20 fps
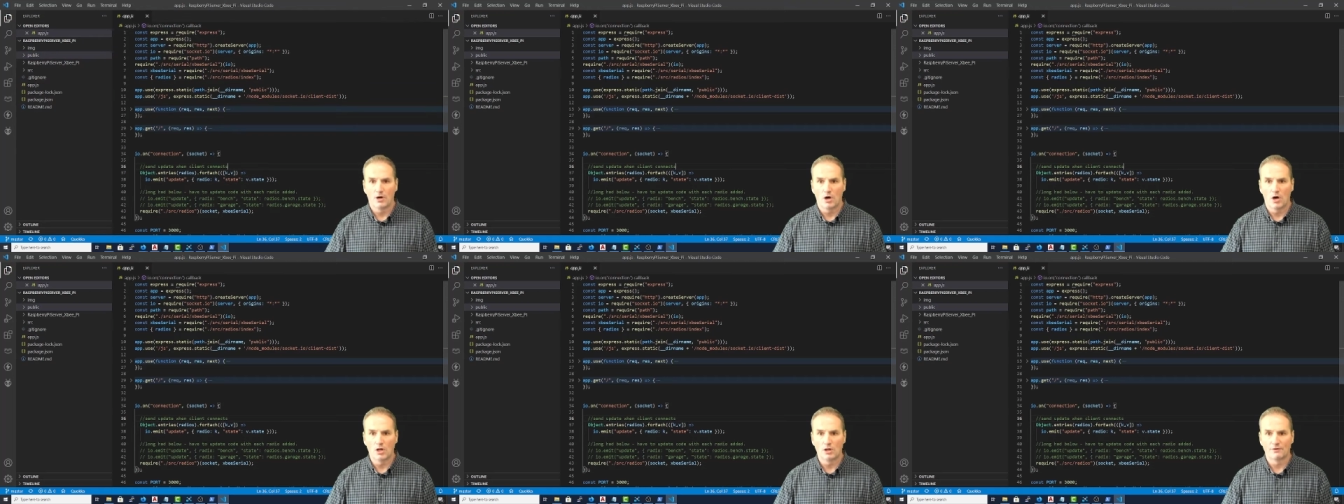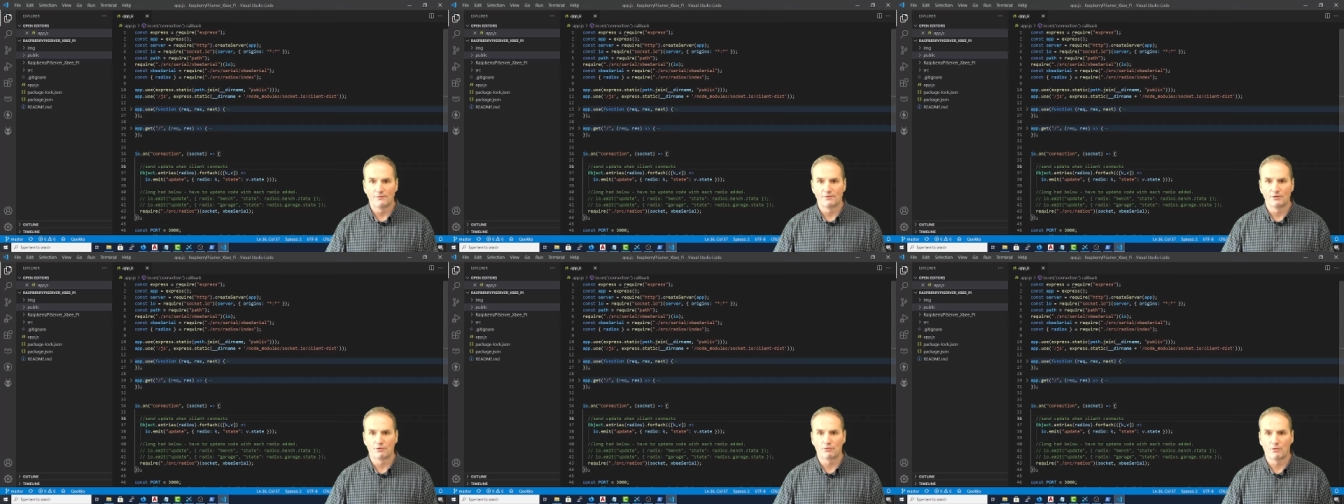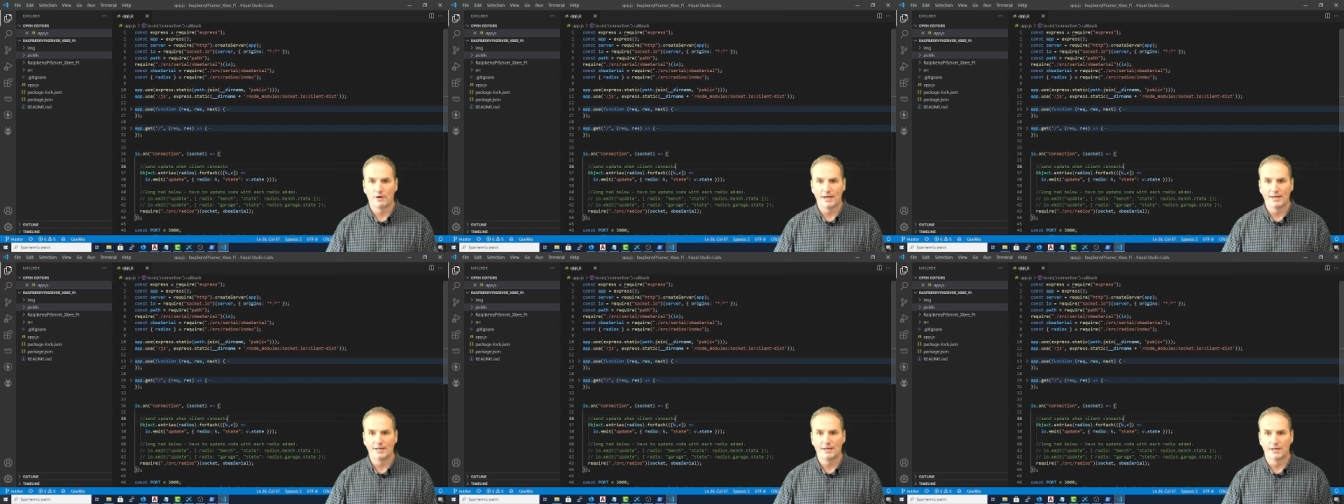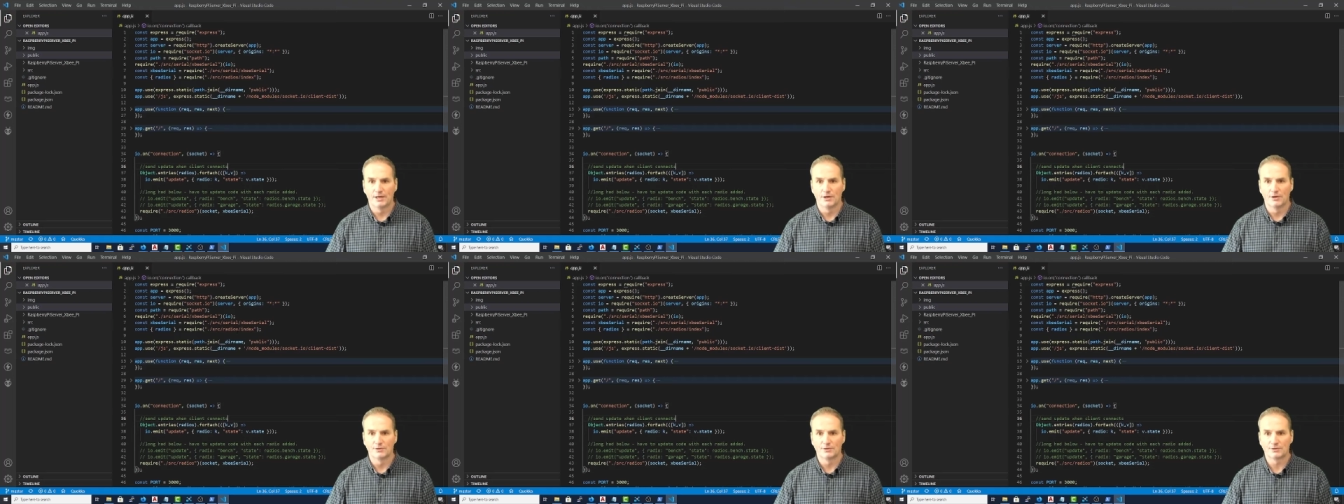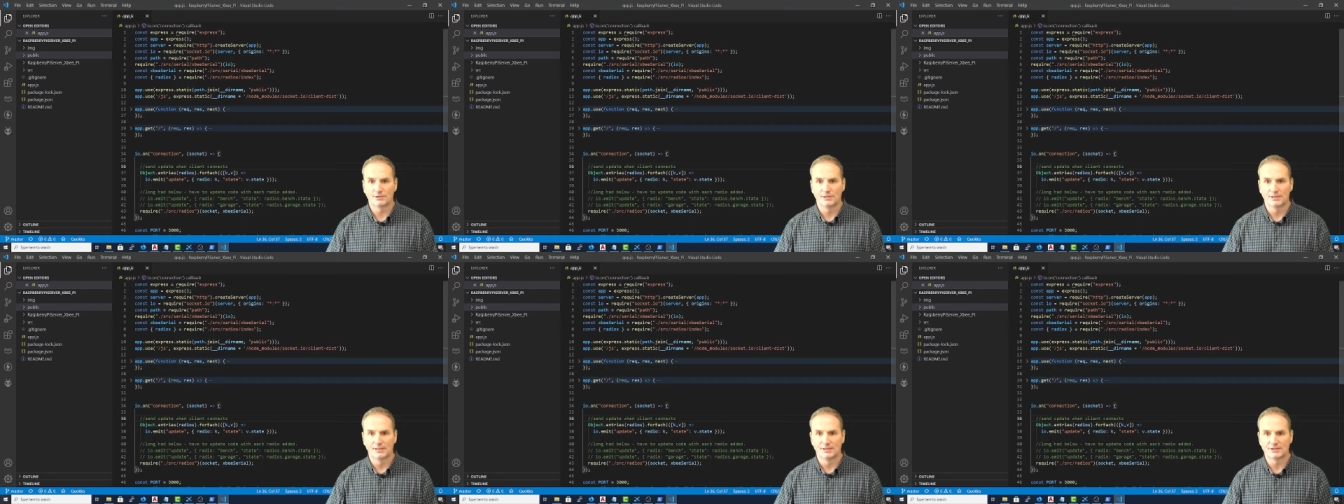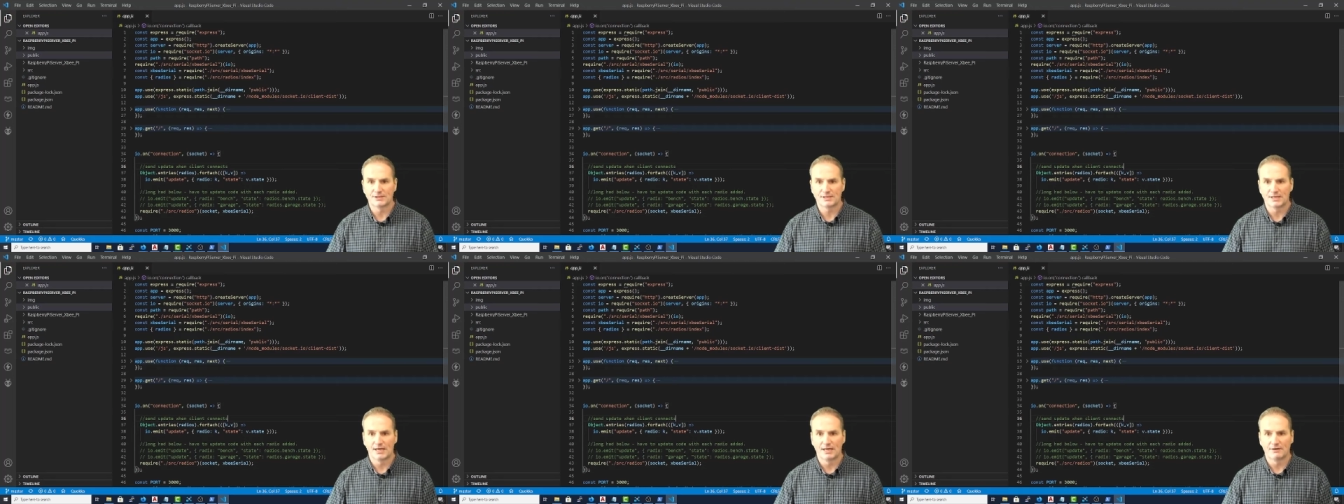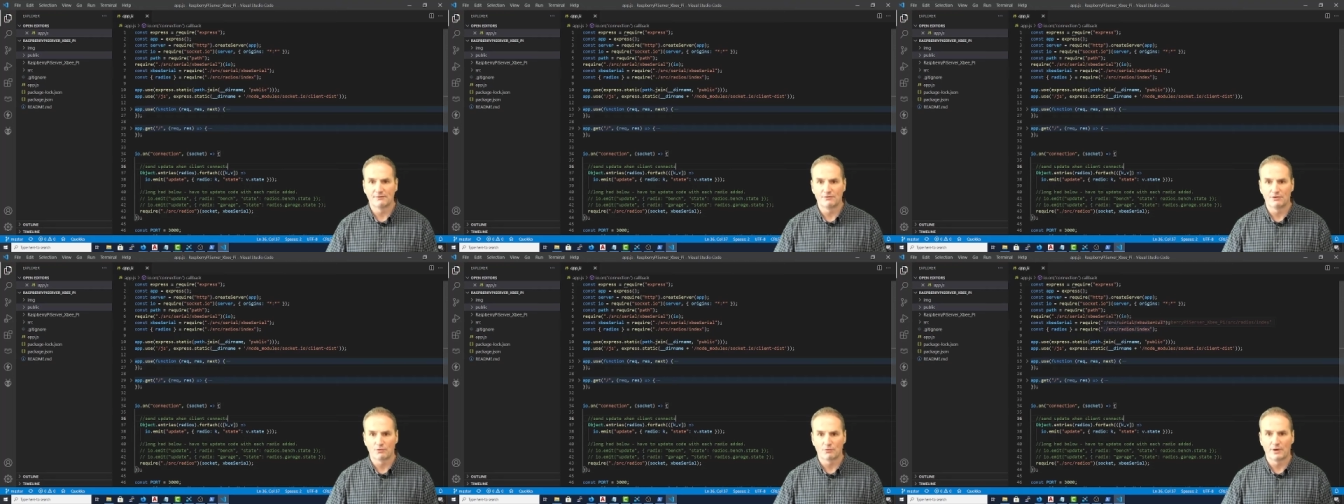all of the radios inside
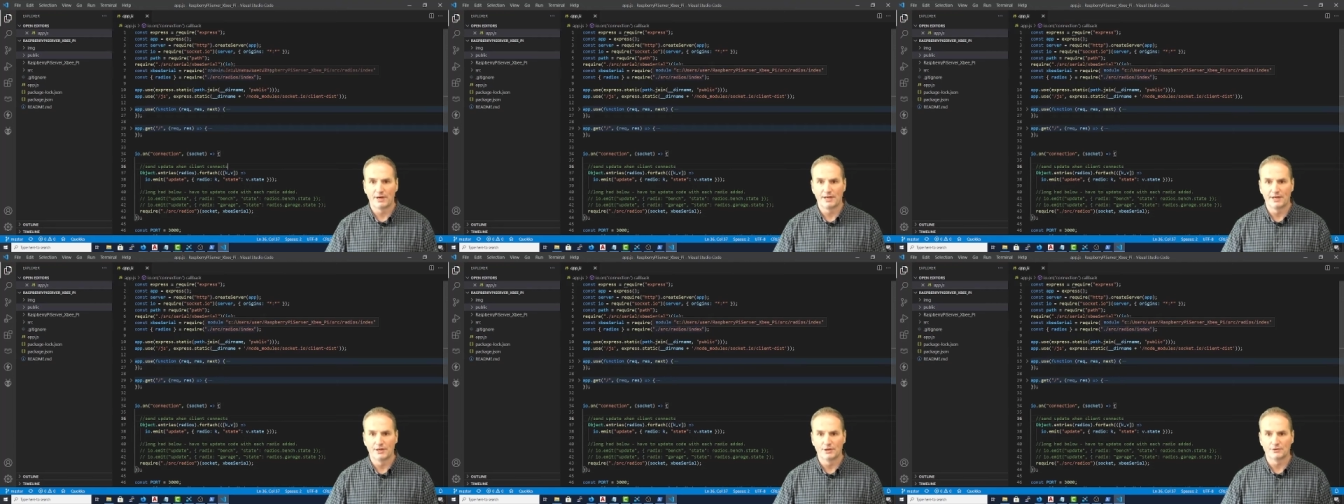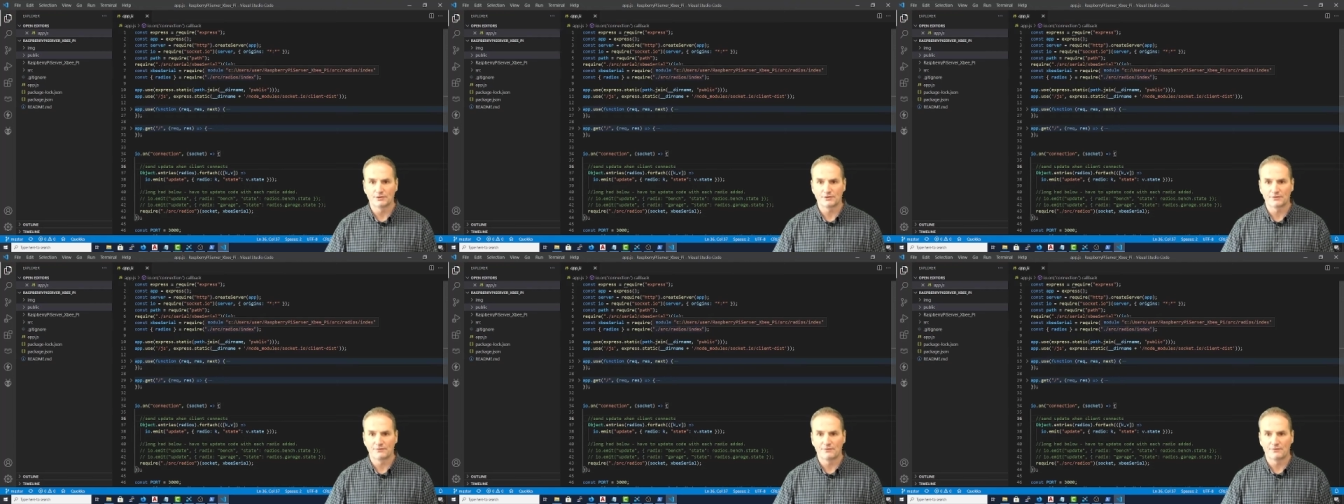of the radios